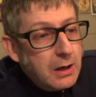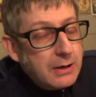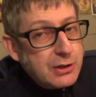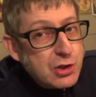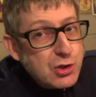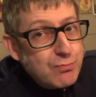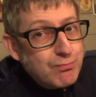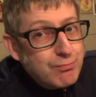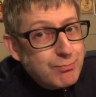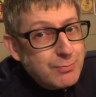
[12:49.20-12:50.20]
and it just
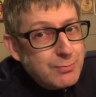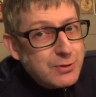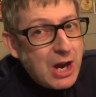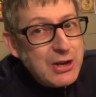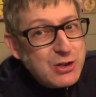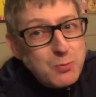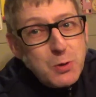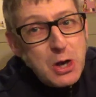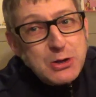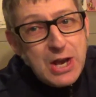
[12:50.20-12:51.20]
takes the
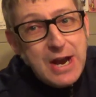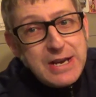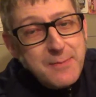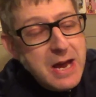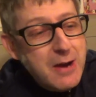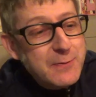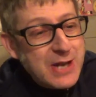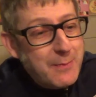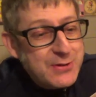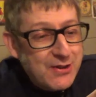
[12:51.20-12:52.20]
words out of your mouth
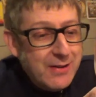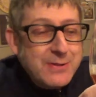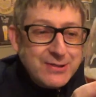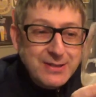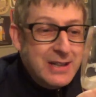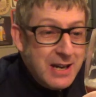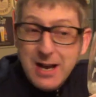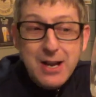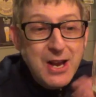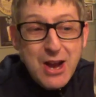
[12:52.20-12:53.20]
sometimes, and
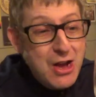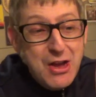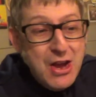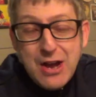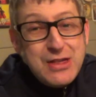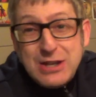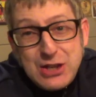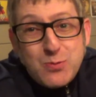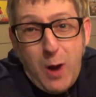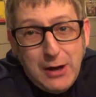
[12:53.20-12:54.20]

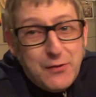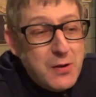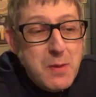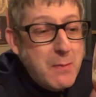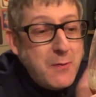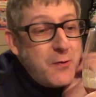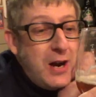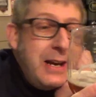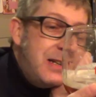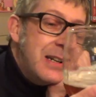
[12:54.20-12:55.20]
this is one of them, I'm
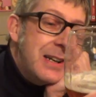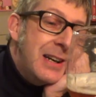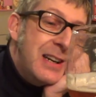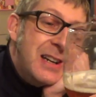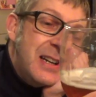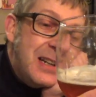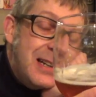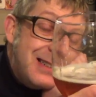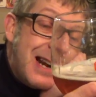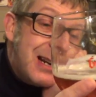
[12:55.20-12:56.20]
afraid.
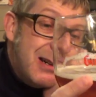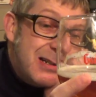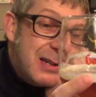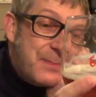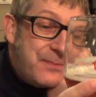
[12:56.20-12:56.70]
It's that good.